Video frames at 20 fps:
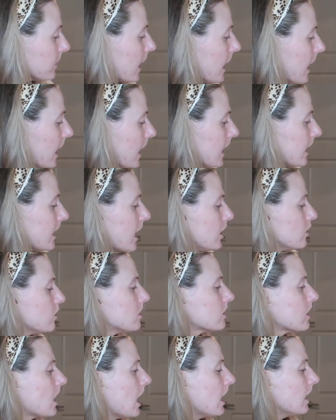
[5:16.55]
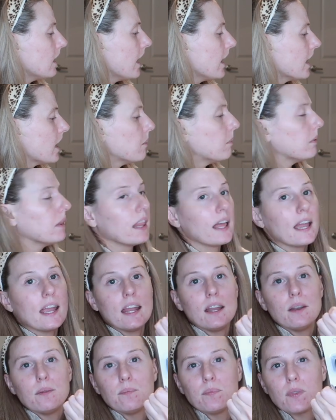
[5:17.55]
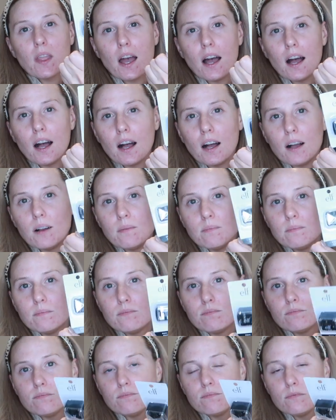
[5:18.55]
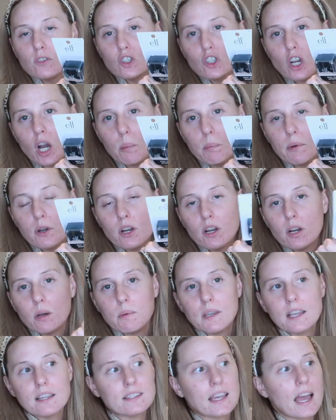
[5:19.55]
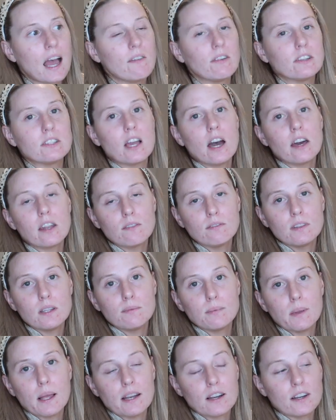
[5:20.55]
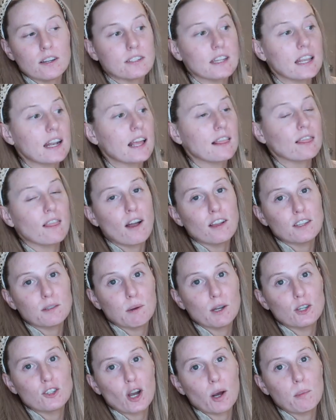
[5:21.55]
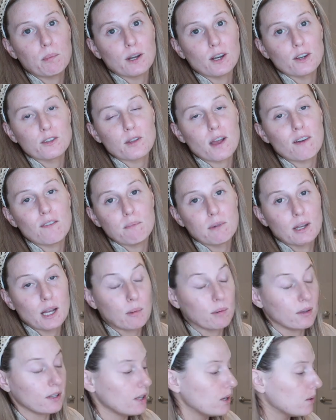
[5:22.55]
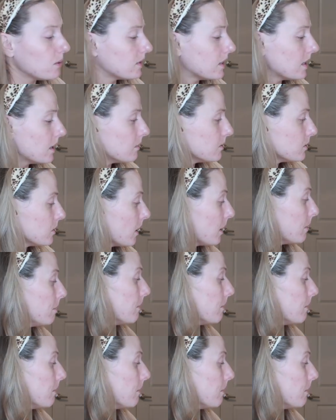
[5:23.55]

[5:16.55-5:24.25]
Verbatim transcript: And I just got like a plain sharpener because I have a ton of lip liners and I lost my sharpener, so I haven't been able to use them, so I